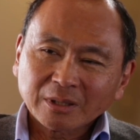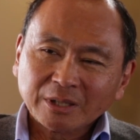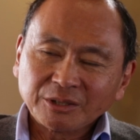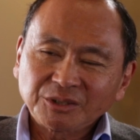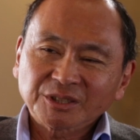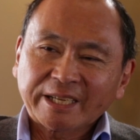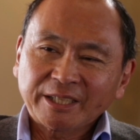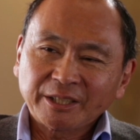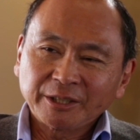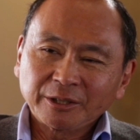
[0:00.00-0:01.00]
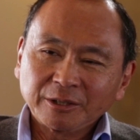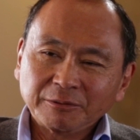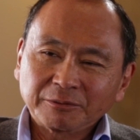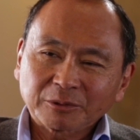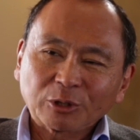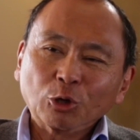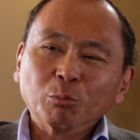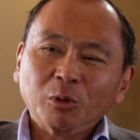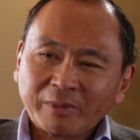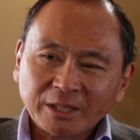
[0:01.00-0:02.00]
understanding of
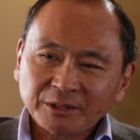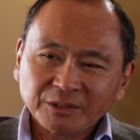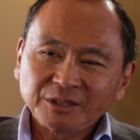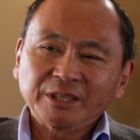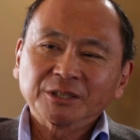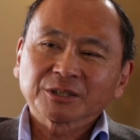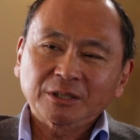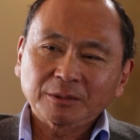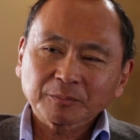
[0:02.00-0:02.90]
global modernization.